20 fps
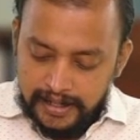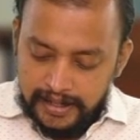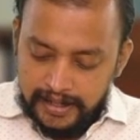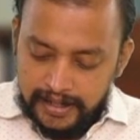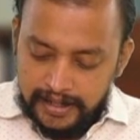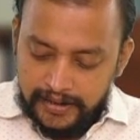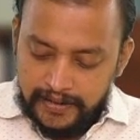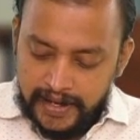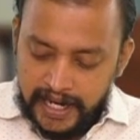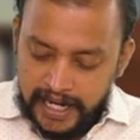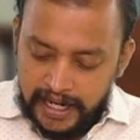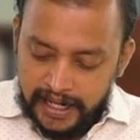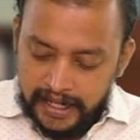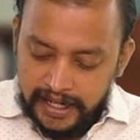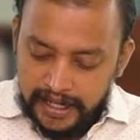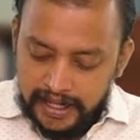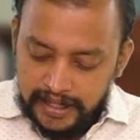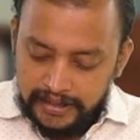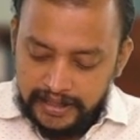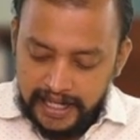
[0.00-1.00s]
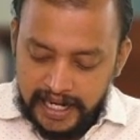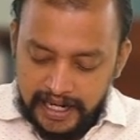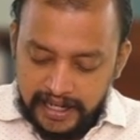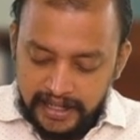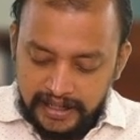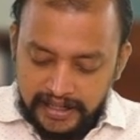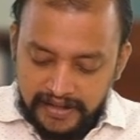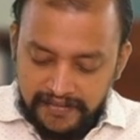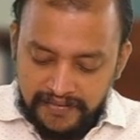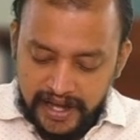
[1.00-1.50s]
Okay,
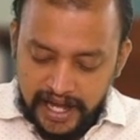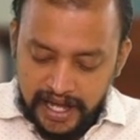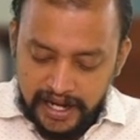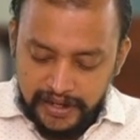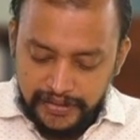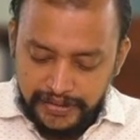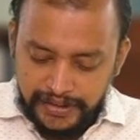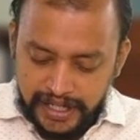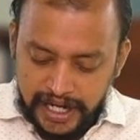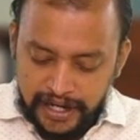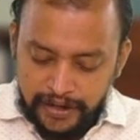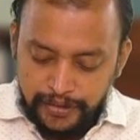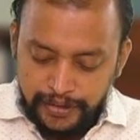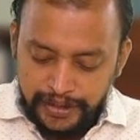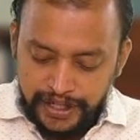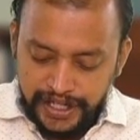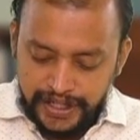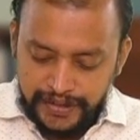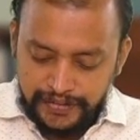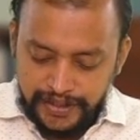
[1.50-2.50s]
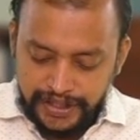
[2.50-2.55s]
then the warehouse a notice